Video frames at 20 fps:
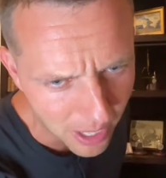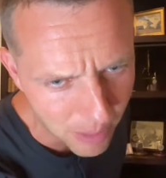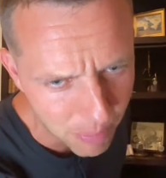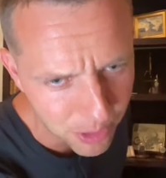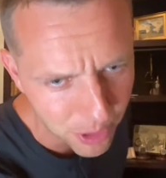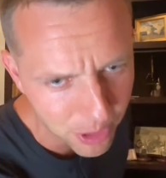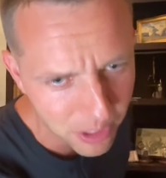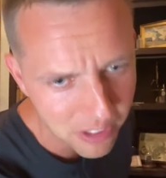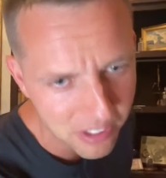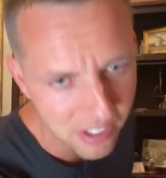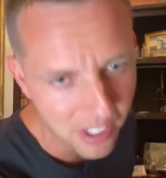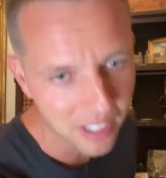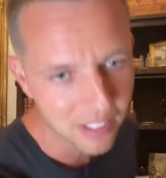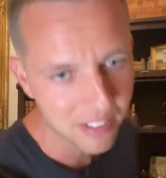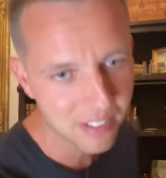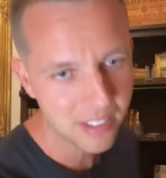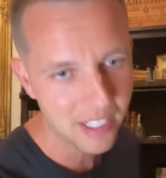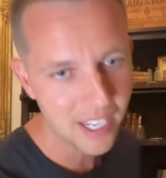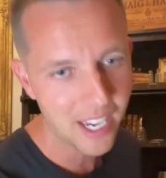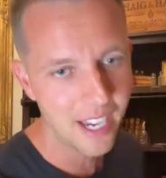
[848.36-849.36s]
I'm
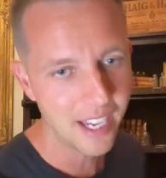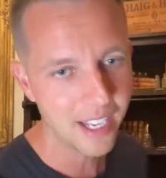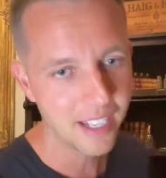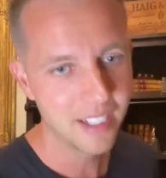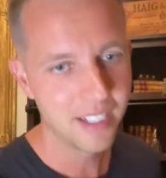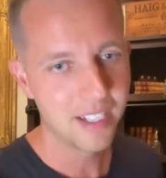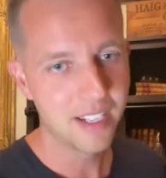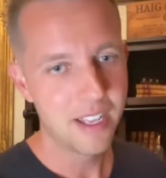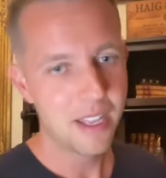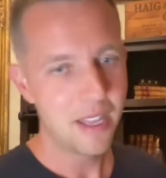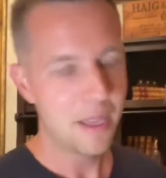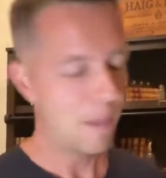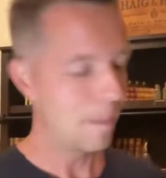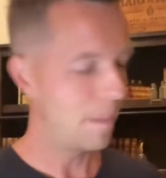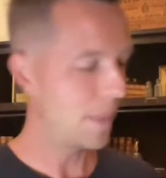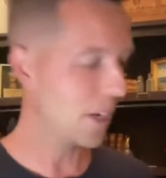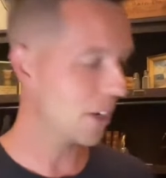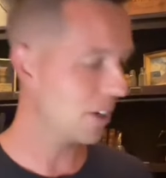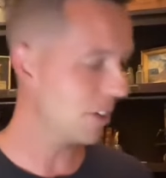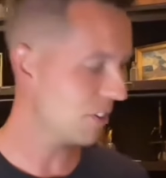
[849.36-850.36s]
36. Yeah.
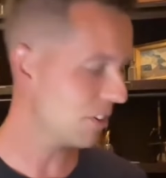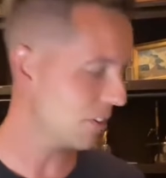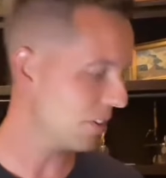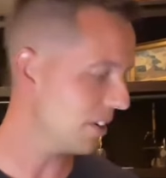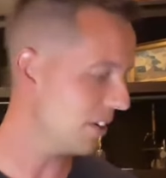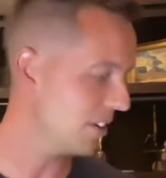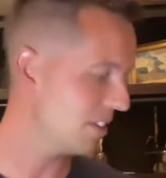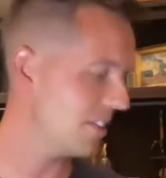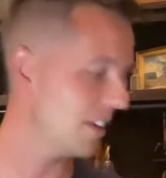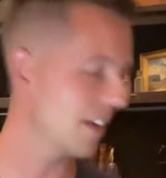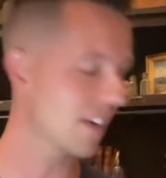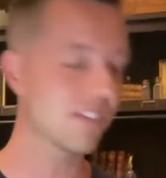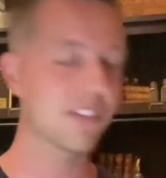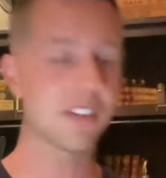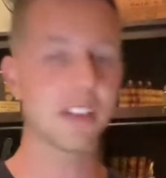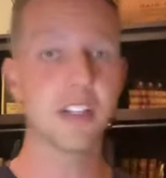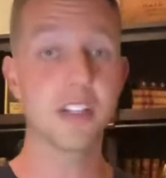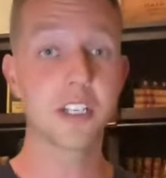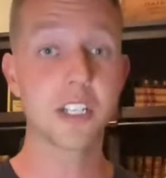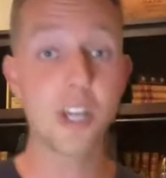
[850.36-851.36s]
Barry's
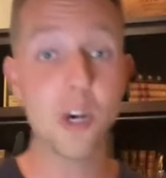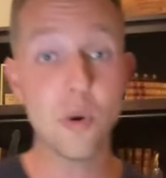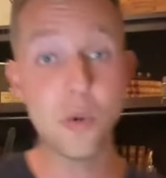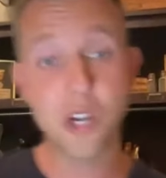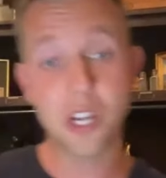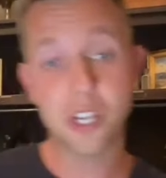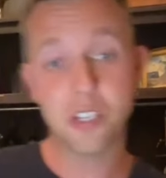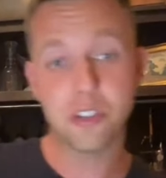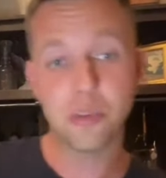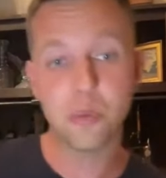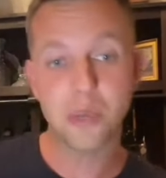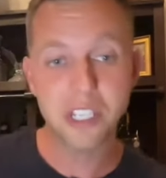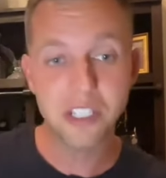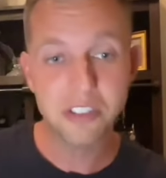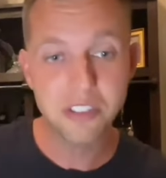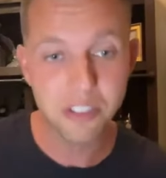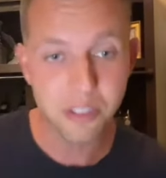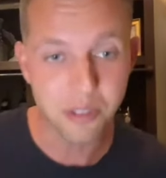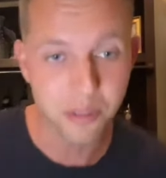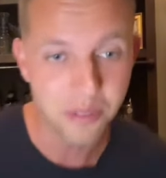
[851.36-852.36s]
36, going on
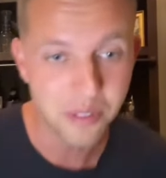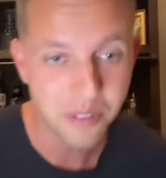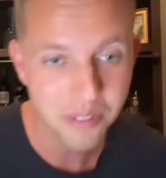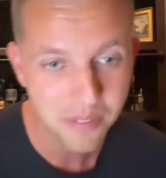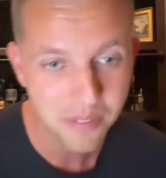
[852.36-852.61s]
22.